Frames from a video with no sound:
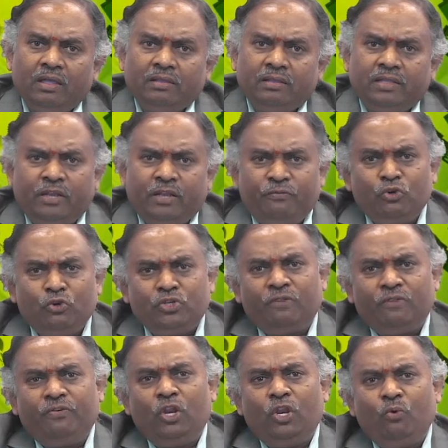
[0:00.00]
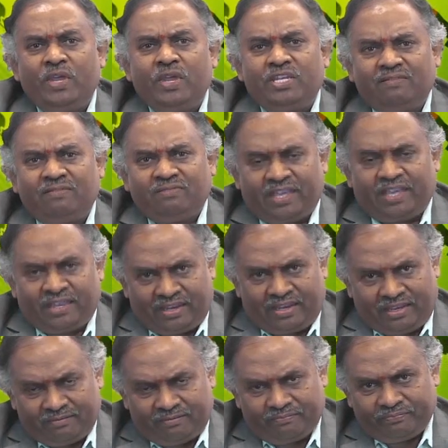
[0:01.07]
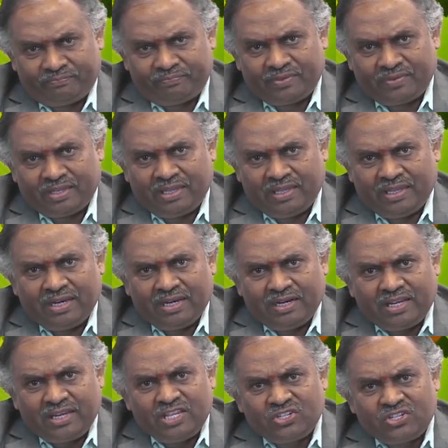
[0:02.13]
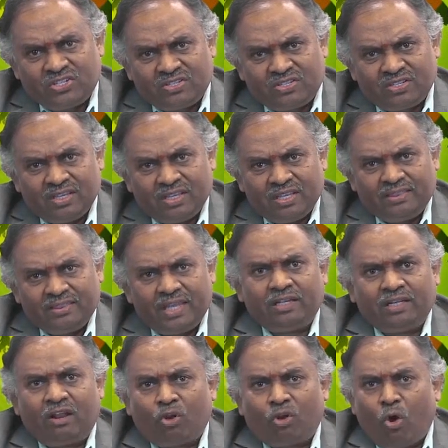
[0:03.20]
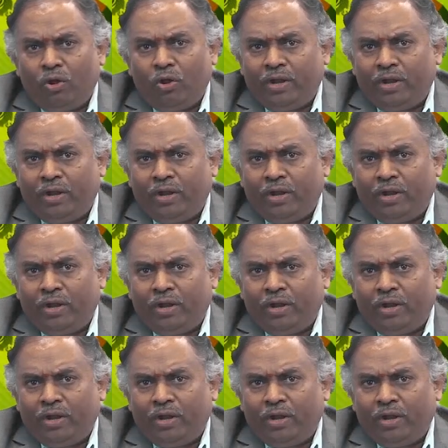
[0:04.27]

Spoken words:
The diffusion of innovation theory teaches that not all